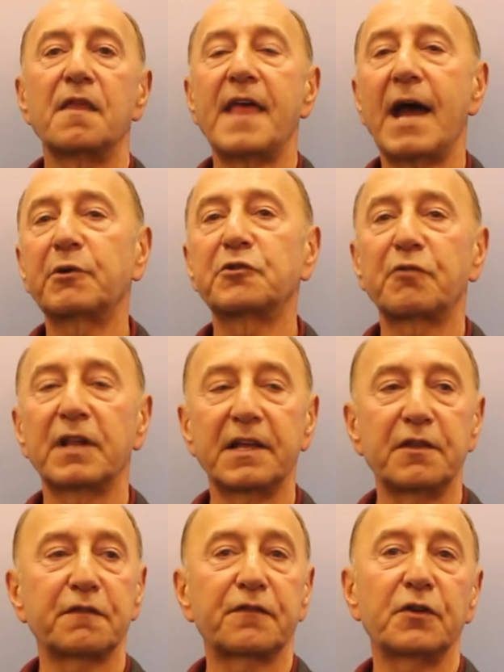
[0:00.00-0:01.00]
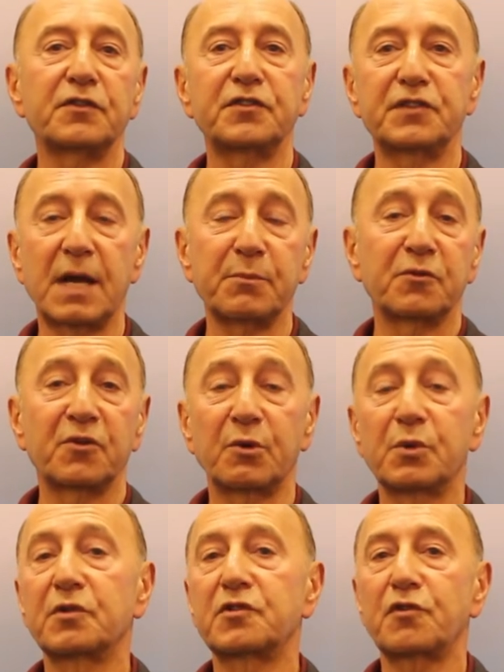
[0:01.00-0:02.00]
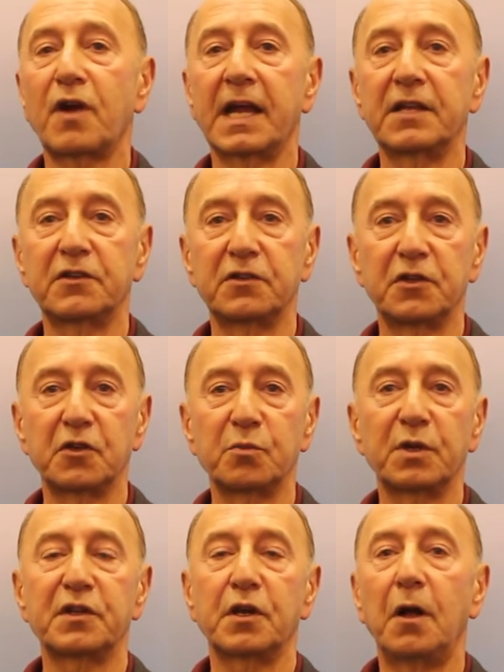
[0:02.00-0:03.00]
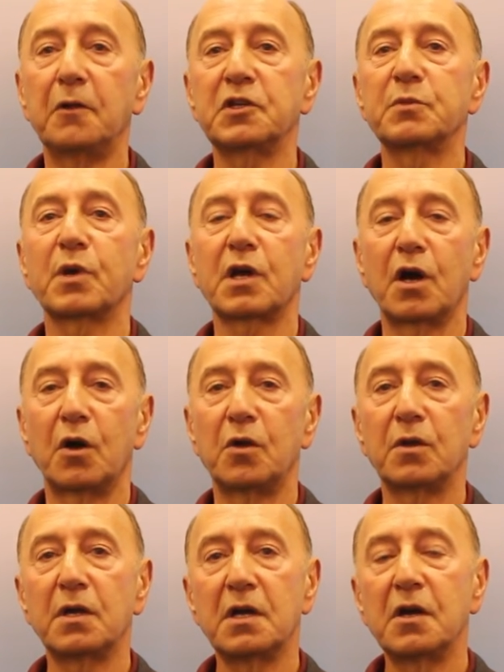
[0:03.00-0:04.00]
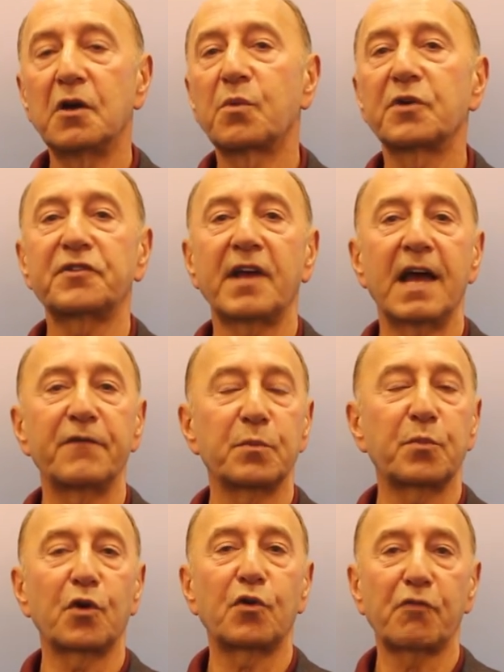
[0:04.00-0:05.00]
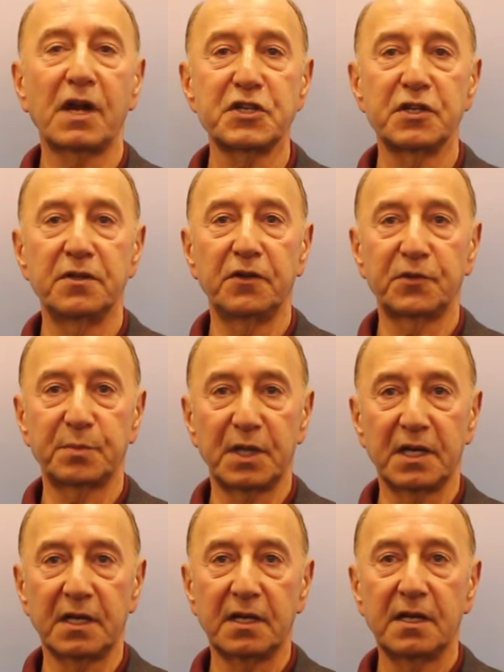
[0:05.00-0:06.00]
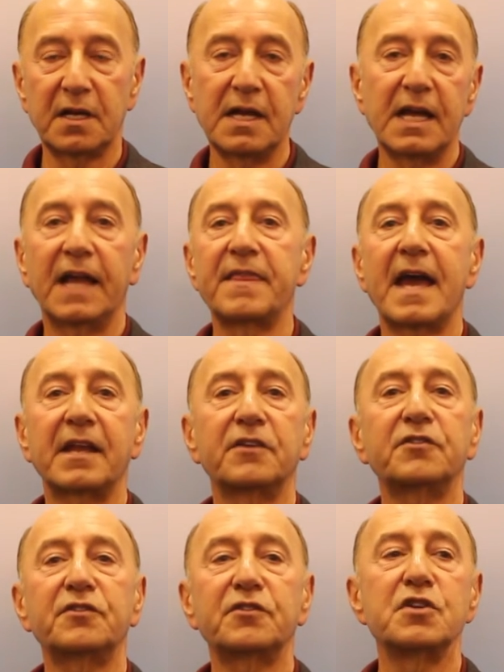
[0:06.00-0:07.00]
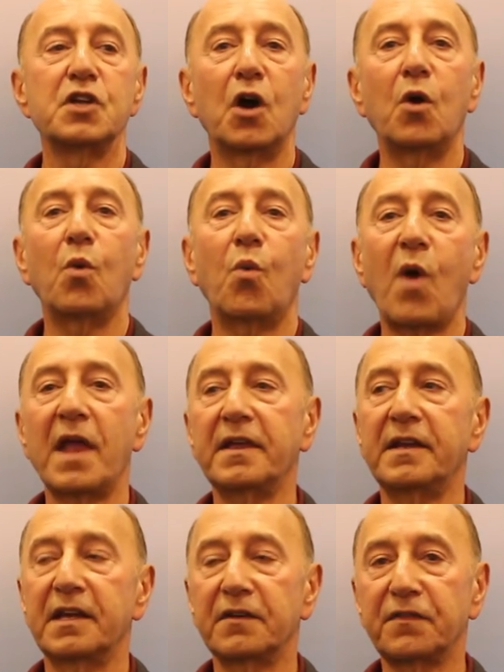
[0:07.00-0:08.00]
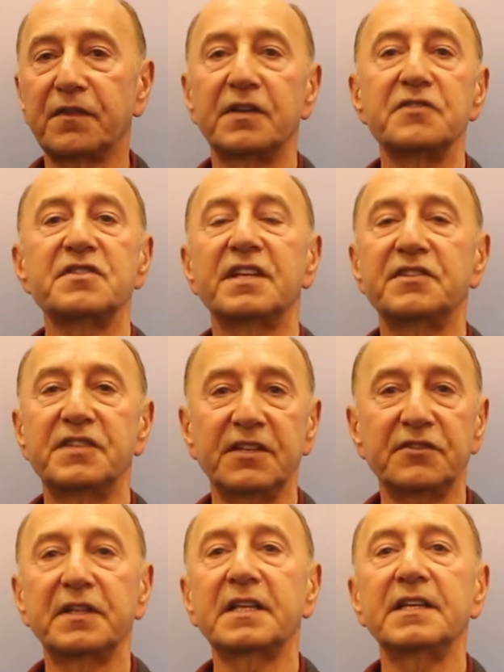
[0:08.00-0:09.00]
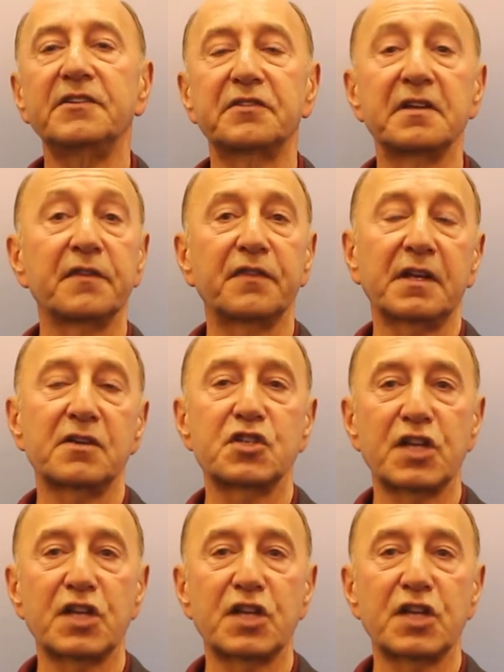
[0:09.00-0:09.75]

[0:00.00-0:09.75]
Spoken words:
That was really the first step of what we were trying to do, but the ultimate goal was to have a progression display. And that is to know when and if statistically significant